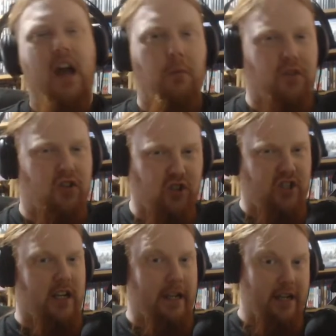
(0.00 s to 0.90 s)
one's just
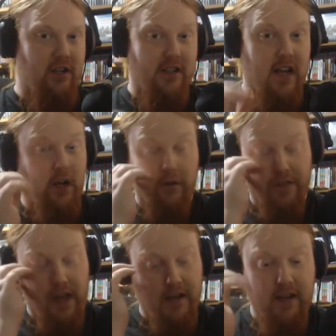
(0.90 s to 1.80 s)
delicious. I love
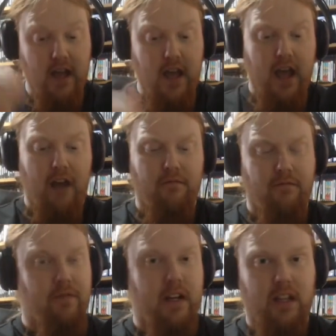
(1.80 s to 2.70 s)
that. I
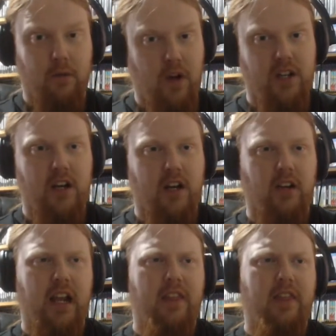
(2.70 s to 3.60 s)
really wish I
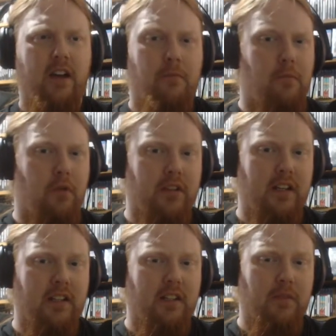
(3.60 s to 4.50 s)
could get that on more
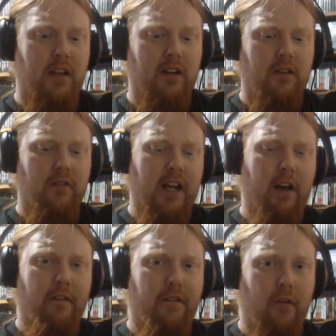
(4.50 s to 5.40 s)
systems than it's already
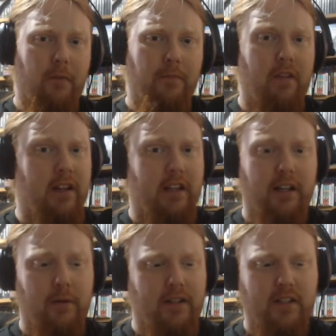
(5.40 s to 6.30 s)
out for. I really
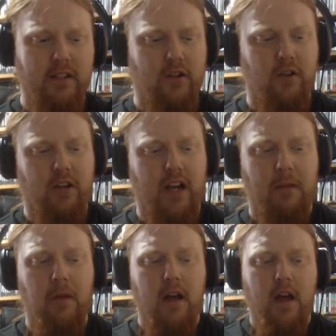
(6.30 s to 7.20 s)
do. It's such a good
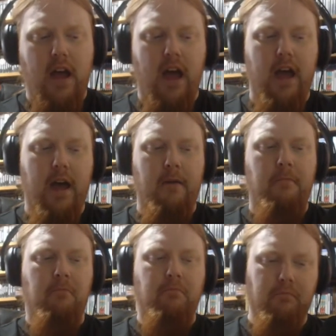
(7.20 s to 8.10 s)
game.
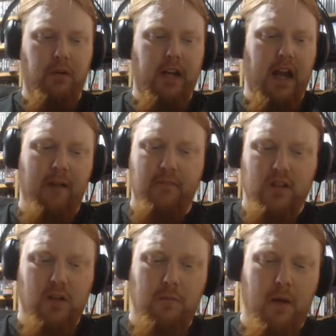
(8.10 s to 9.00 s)
Um, but yeah,
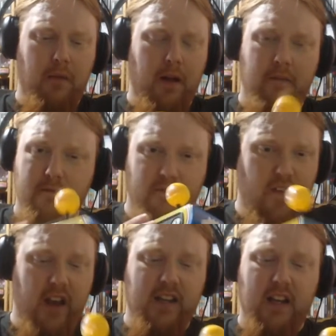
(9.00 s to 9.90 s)
Super Pac-Man,
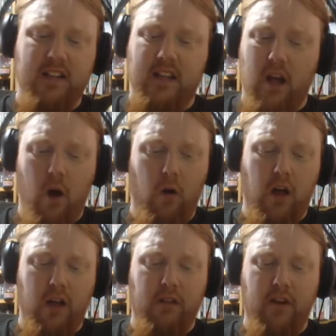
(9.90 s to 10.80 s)
fantastic.
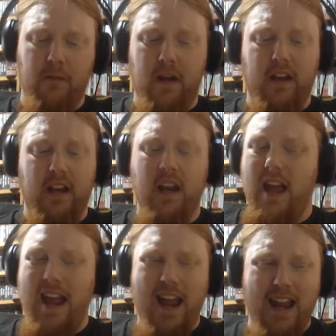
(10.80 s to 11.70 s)
Wholeheartedly recommend it.
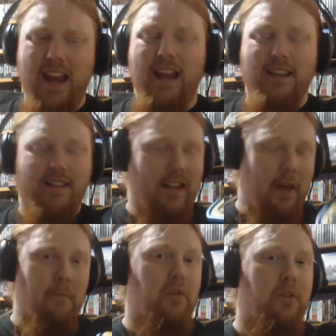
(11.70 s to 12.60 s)
It is a
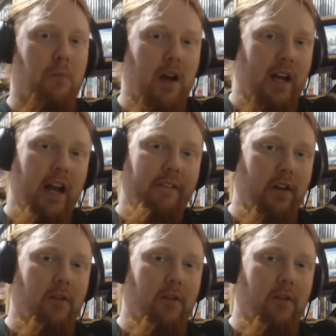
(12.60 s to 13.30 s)
must buy if you're a